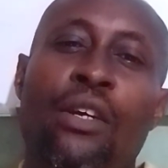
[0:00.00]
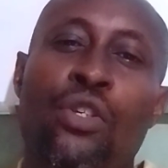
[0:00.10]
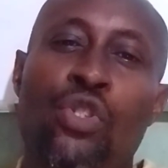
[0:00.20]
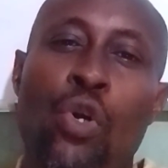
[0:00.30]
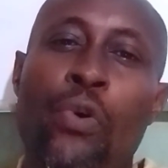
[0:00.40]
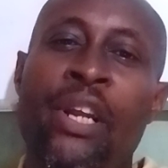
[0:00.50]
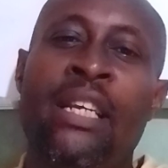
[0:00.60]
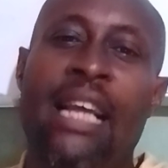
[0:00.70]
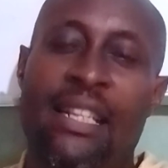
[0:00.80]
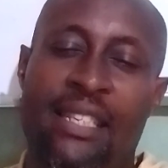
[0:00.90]
during
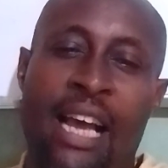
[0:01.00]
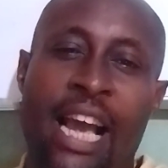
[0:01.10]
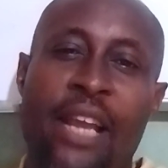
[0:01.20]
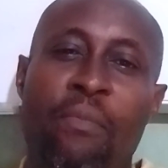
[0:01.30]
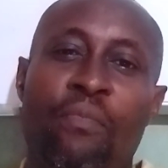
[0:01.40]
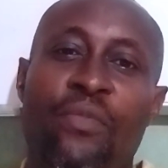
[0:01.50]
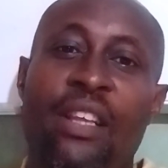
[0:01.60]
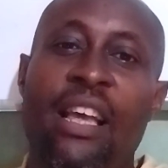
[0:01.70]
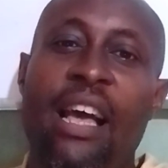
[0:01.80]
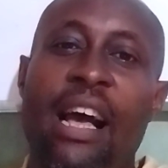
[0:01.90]
that time,
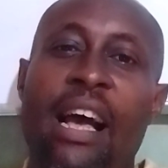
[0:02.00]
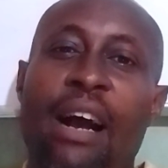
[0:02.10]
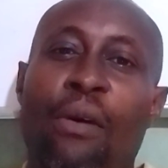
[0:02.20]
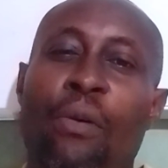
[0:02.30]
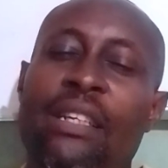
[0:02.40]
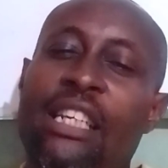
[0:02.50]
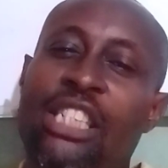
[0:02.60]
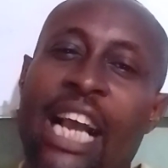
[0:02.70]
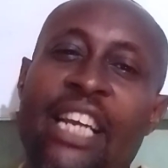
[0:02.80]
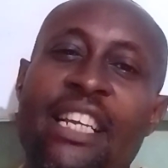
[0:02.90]
the
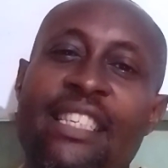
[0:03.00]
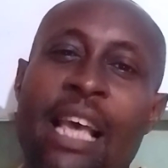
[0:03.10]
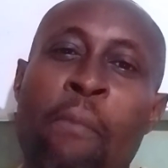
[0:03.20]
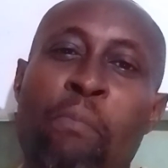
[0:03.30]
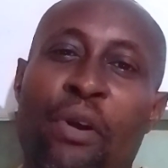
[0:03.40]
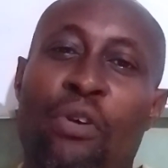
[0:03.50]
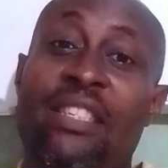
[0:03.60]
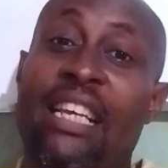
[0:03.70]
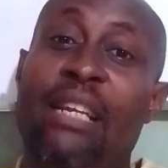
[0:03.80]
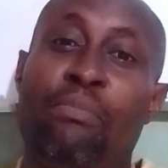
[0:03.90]
Chinese emperor
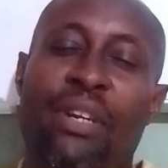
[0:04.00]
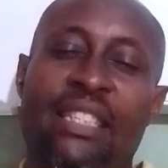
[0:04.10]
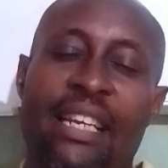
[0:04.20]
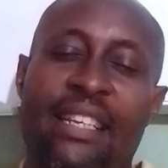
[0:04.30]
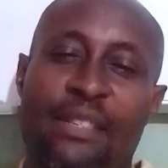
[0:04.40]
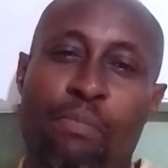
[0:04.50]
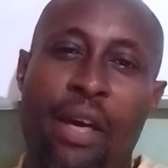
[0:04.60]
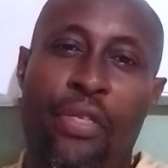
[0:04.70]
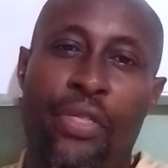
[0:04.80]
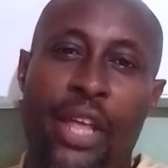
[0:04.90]
celebrated his
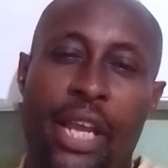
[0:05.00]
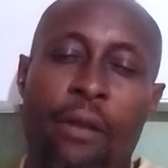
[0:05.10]
birthday,